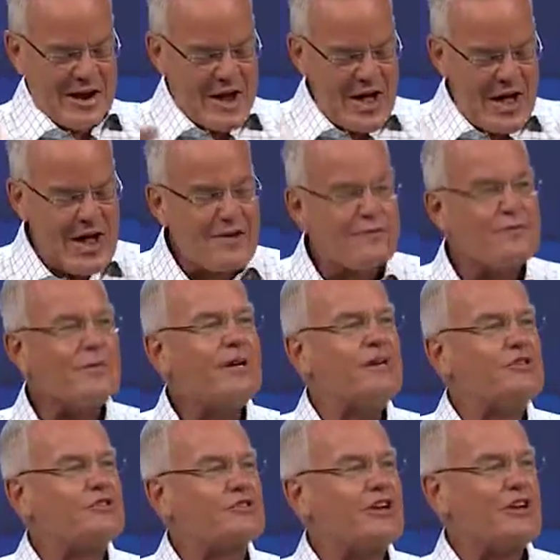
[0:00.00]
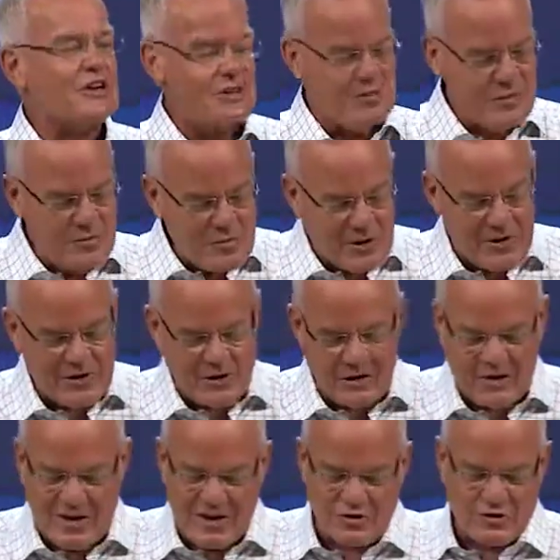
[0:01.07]
Every single worker
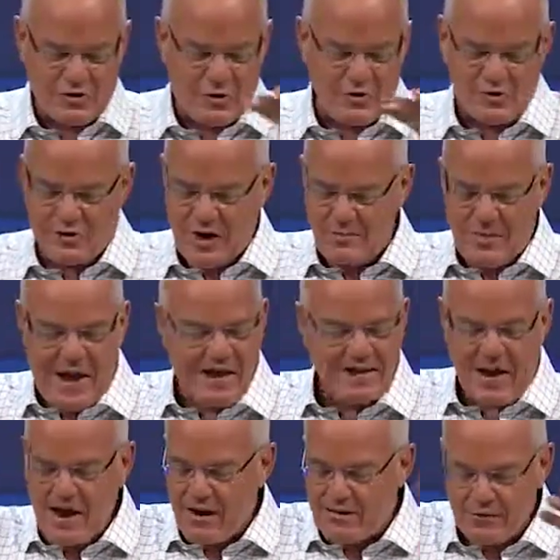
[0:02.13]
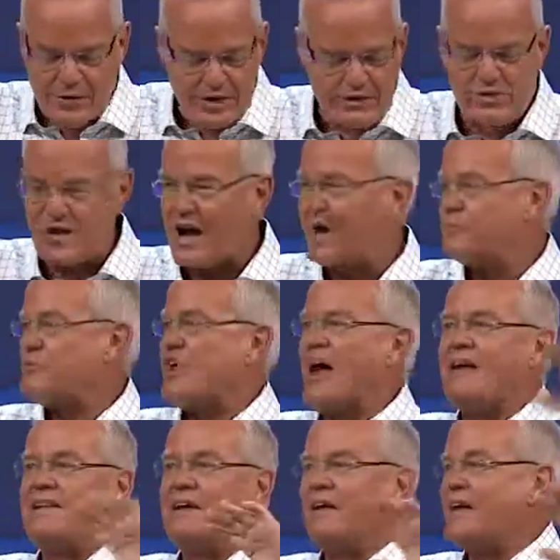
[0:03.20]
that shows up at every job
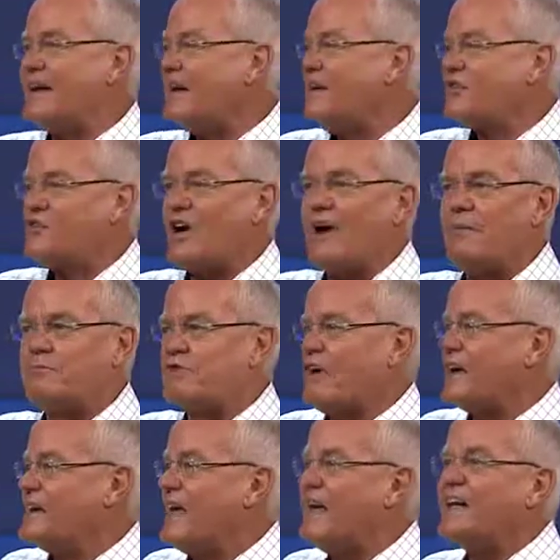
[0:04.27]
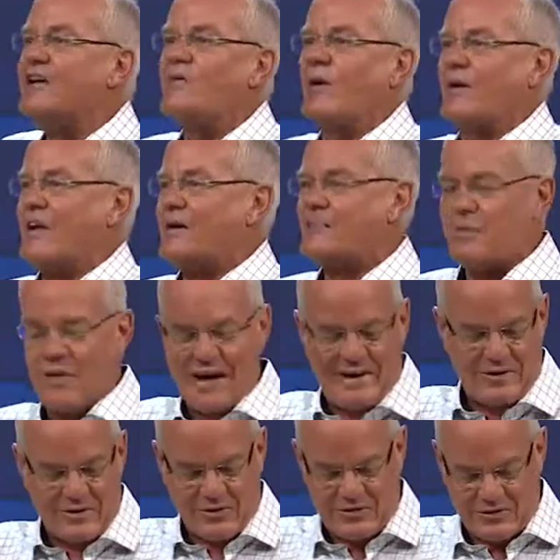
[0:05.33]
site anywhere on
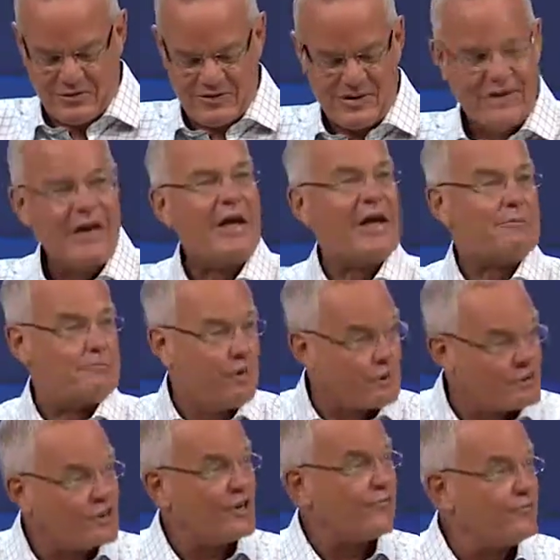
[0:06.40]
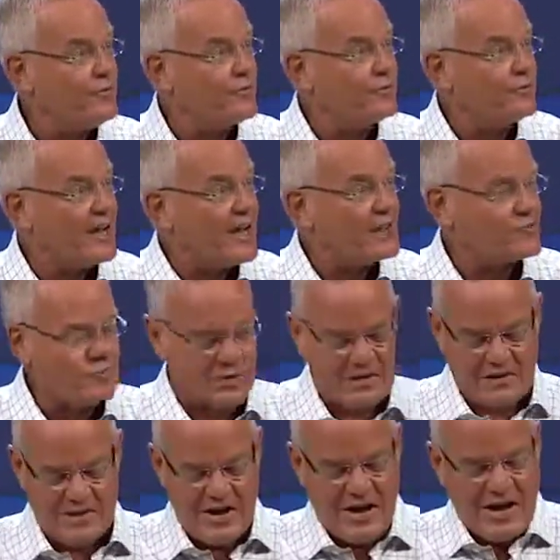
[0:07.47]
planet Earth and puts in a full day's
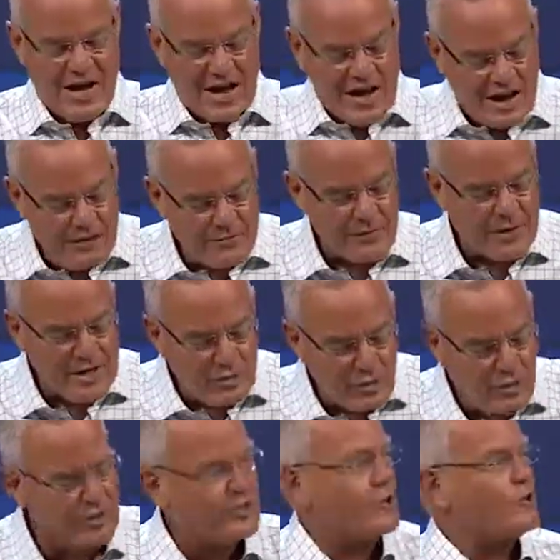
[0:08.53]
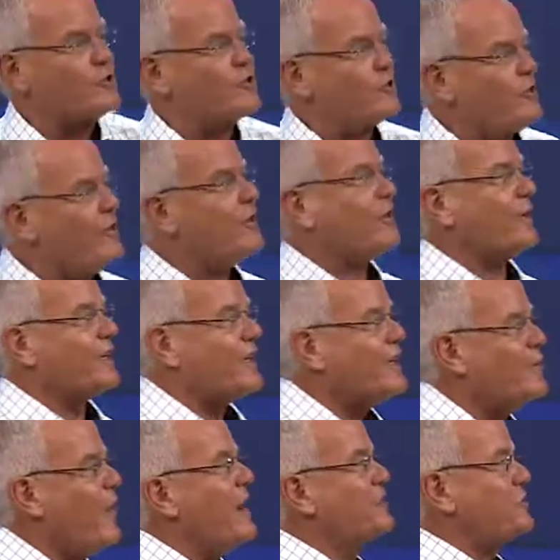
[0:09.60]
work, every worker secretly
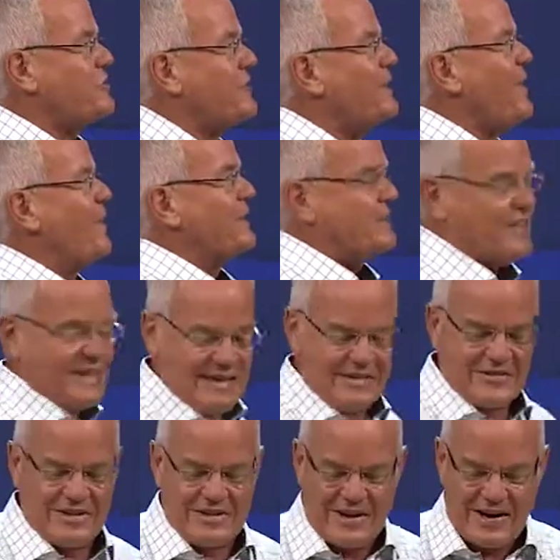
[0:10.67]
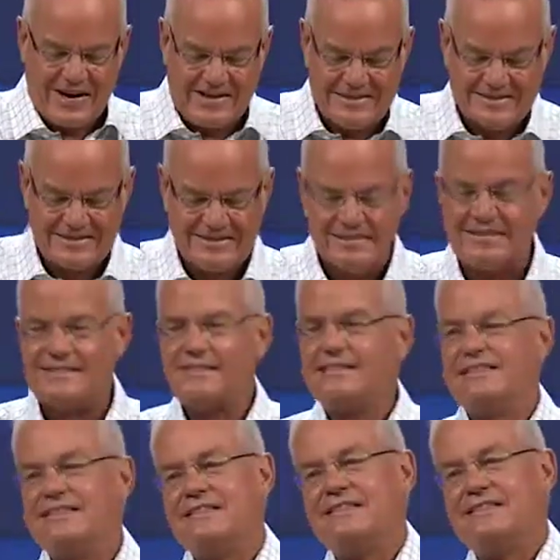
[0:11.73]
wants to know at the end of the day,
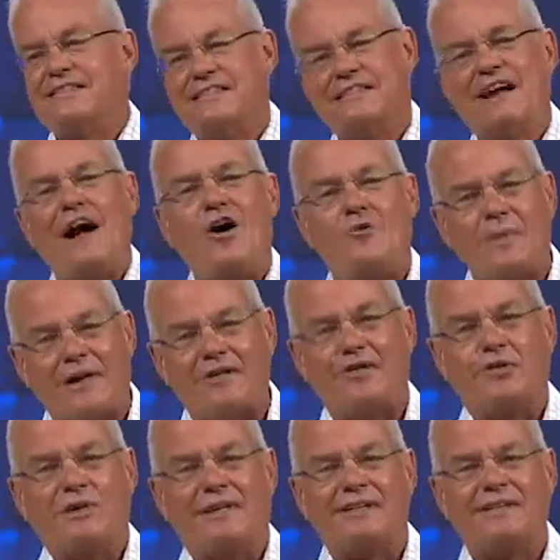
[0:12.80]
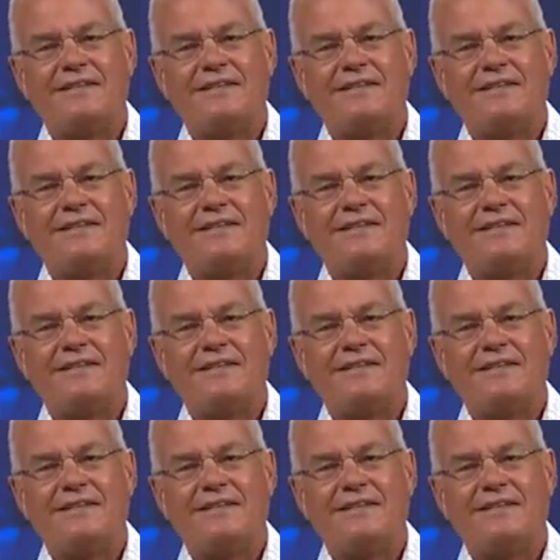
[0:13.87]
how am I doing?